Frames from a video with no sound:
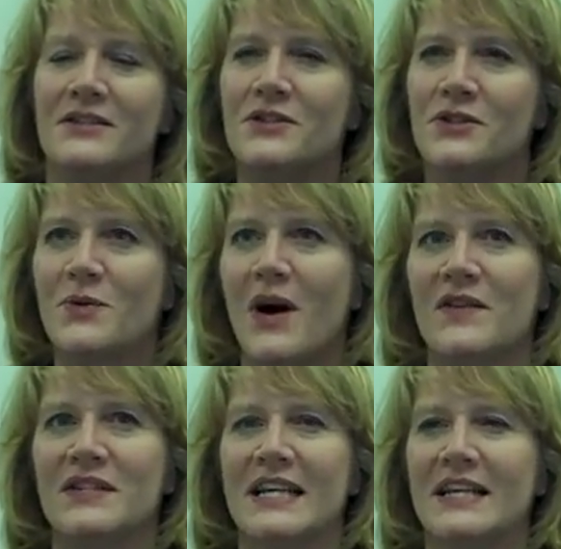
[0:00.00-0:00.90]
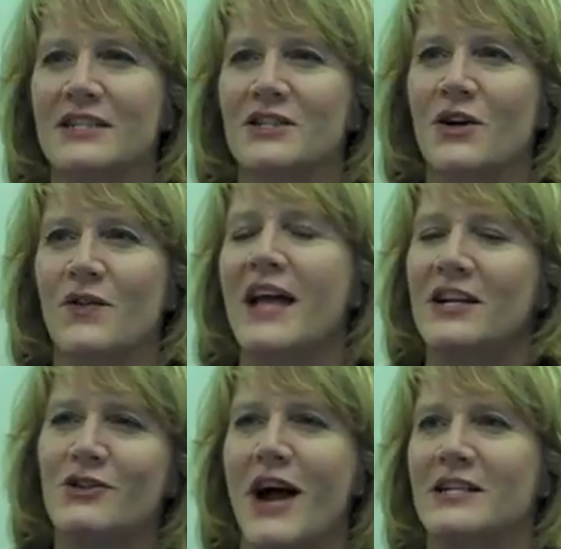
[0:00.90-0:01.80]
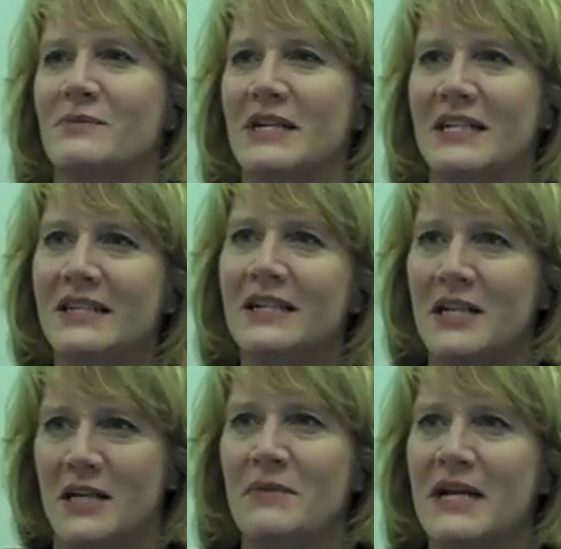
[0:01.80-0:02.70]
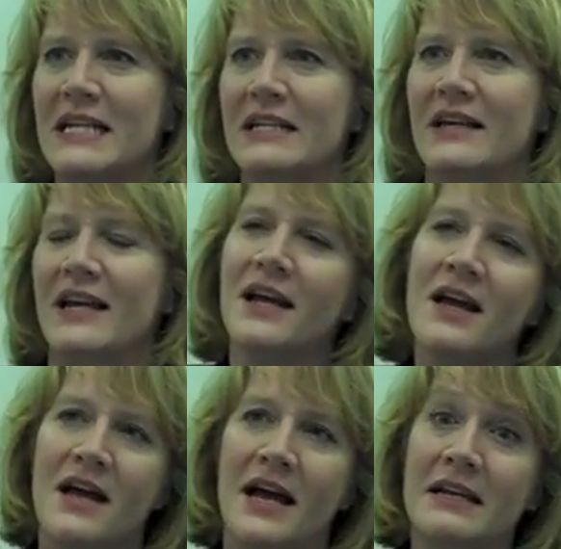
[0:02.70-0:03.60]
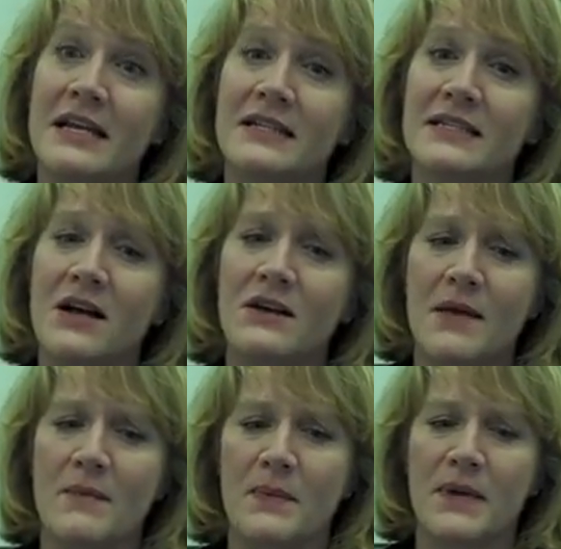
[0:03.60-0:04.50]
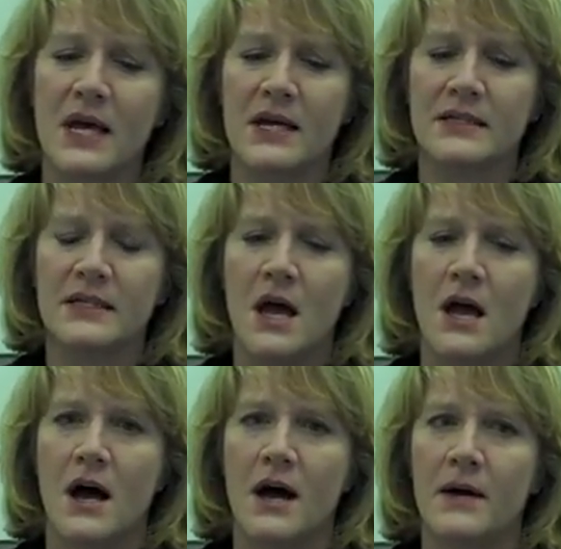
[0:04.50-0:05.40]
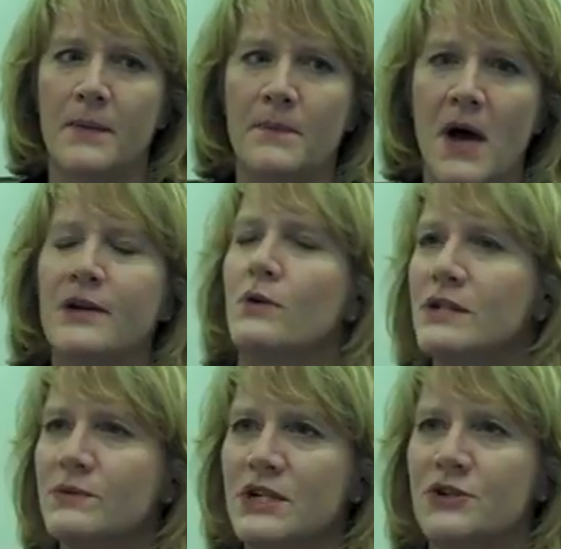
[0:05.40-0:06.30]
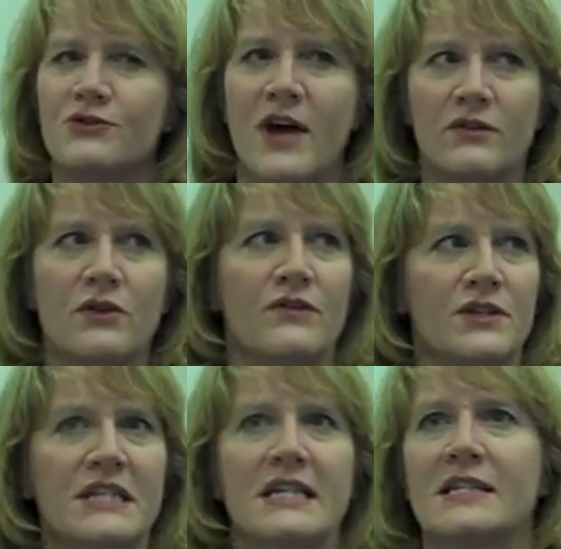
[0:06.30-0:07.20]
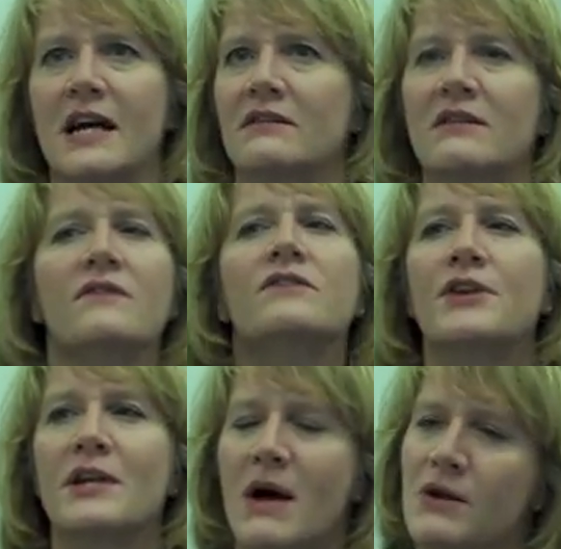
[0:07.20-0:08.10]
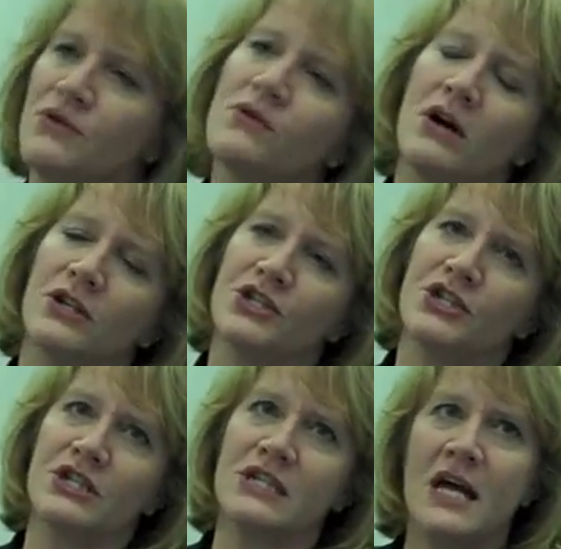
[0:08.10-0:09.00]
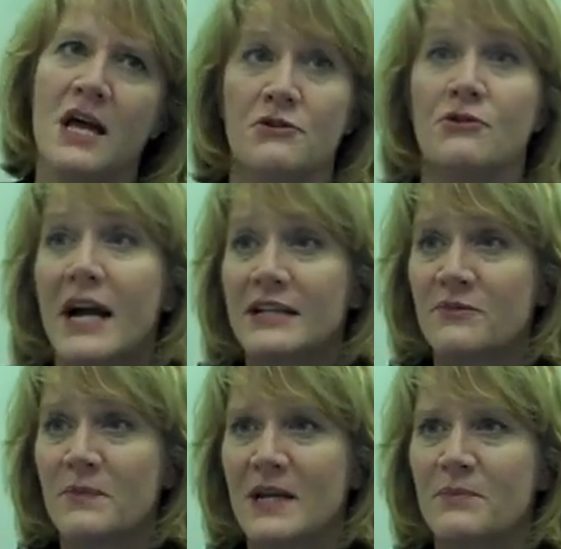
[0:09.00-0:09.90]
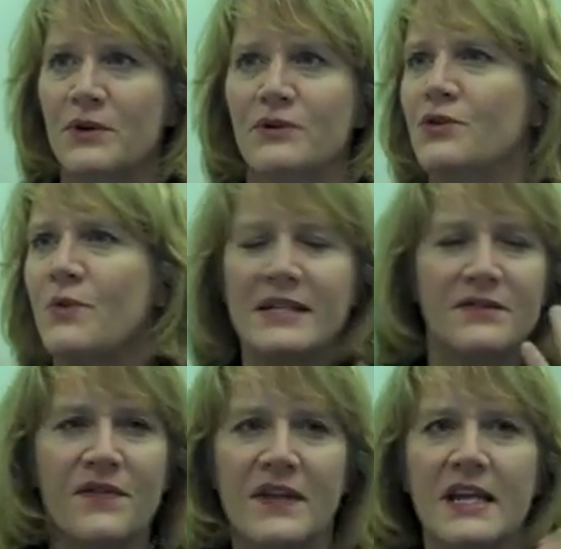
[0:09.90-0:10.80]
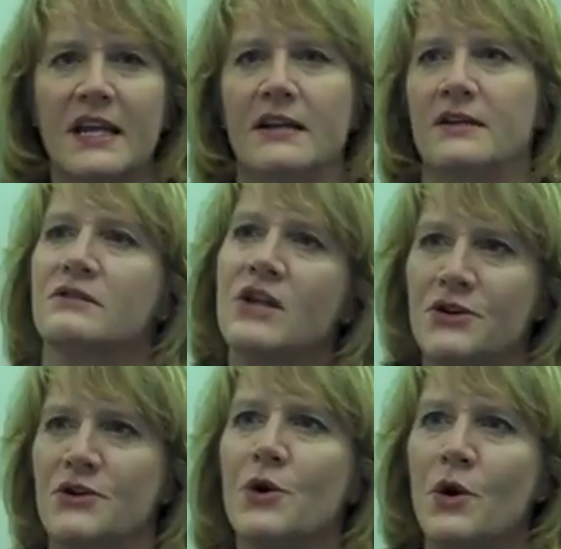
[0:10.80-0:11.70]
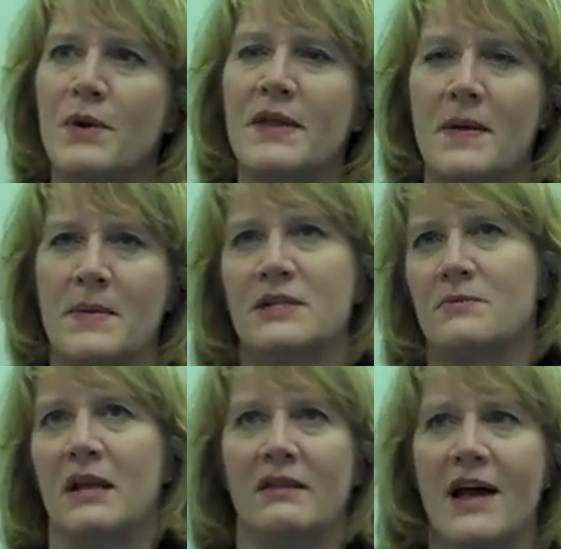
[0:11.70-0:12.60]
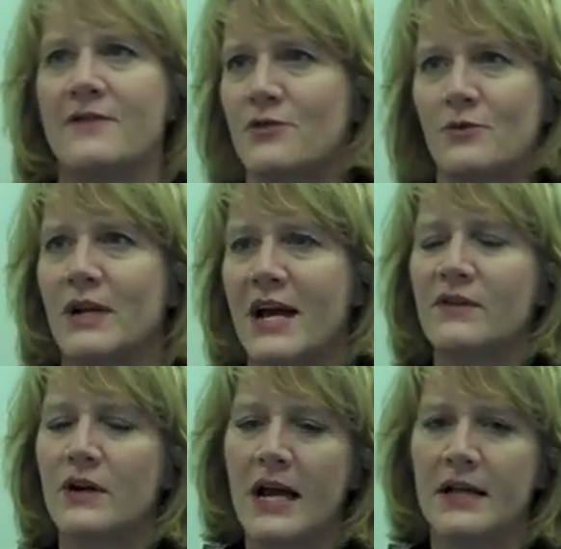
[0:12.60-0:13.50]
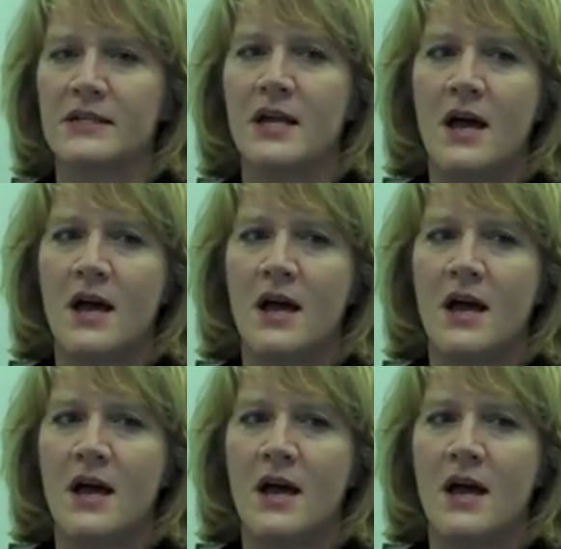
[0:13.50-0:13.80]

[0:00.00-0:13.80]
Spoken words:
do all those things. And so that attracted me immediately. And ESL came up because I'd always wanted to travel overseas. I love learning about new cultures, new kinds of people, new ways of thinking, and trying to incorporate them into my life or whatever. And